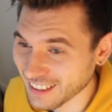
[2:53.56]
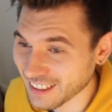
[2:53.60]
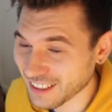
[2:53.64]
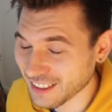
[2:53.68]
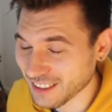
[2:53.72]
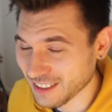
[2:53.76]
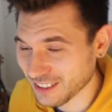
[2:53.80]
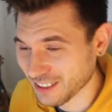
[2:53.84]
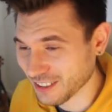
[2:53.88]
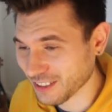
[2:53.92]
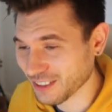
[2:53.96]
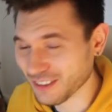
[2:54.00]

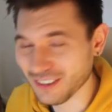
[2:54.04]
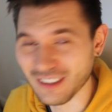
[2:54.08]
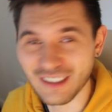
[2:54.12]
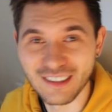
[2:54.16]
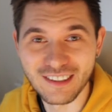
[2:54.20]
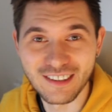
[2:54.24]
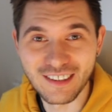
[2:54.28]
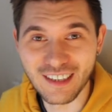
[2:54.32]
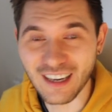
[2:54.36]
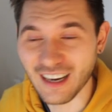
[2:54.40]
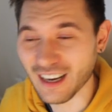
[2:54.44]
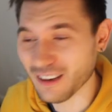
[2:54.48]
So
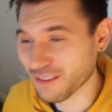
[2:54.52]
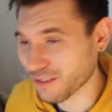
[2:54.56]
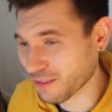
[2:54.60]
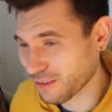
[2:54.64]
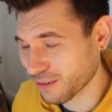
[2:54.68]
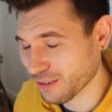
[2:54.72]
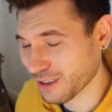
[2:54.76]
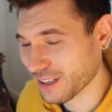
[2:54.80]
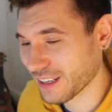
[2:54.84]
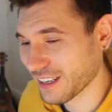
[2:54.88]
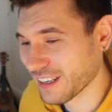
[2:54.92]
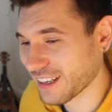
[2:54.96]
let's dive
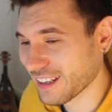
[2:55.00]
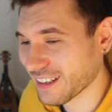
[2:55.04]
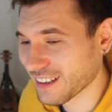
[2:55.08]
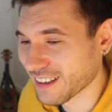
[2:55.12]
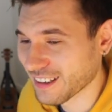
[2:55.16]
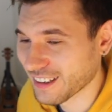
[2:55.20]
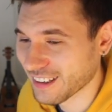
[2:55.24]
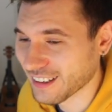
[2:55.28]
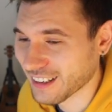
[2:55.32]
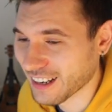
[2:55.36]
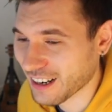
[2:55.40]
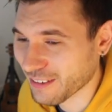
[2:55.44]
right in
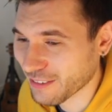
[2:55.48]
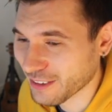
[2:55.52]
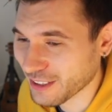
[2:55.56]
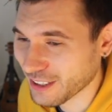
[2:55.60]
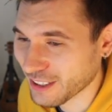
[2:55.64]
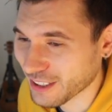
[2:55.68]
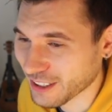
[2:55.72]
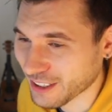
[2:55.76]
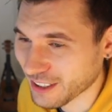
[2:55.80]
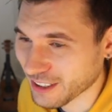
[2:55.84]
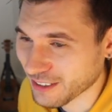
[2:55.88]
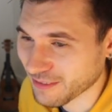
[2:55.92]
and have a
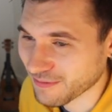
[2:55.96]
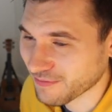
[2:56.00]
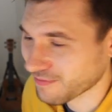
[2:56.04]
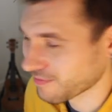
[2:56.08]
look.